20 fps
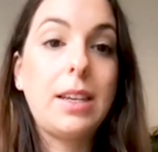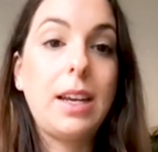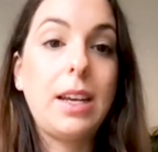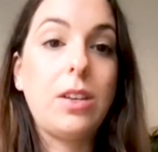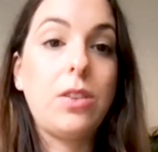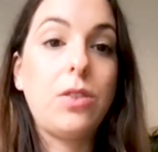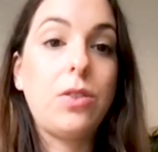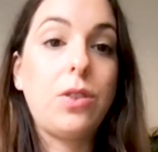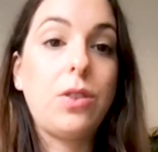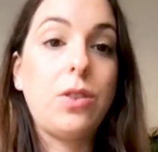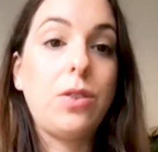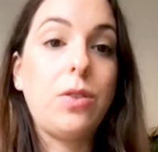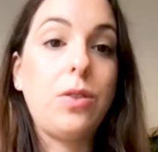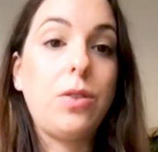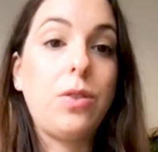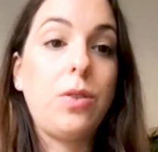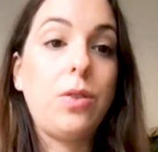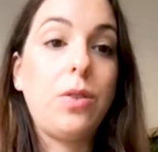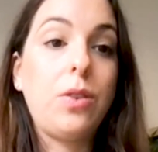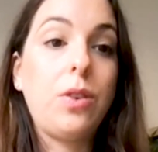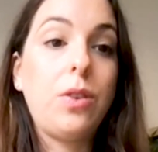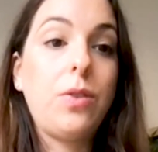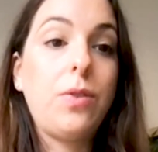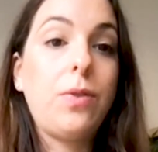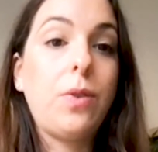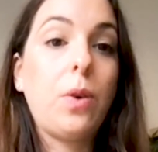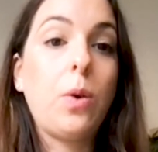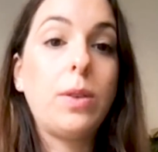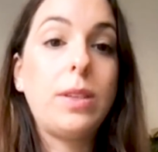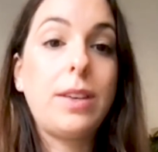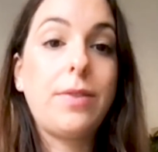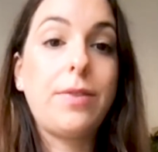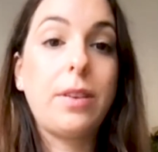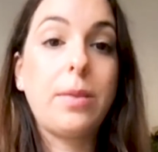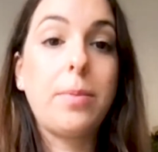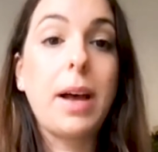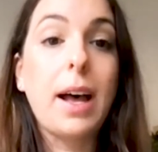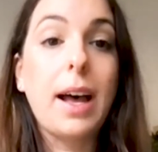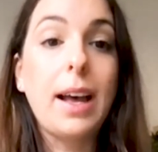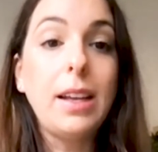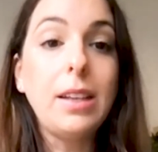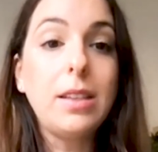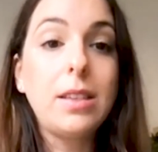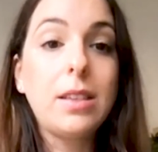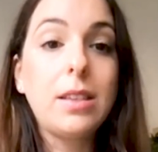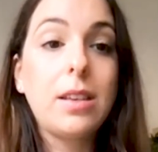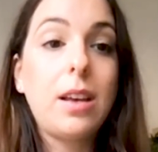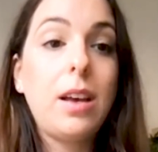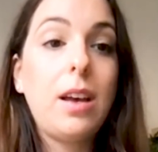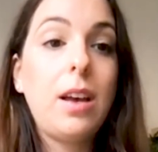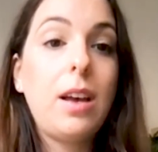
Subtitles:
into 4 different parts.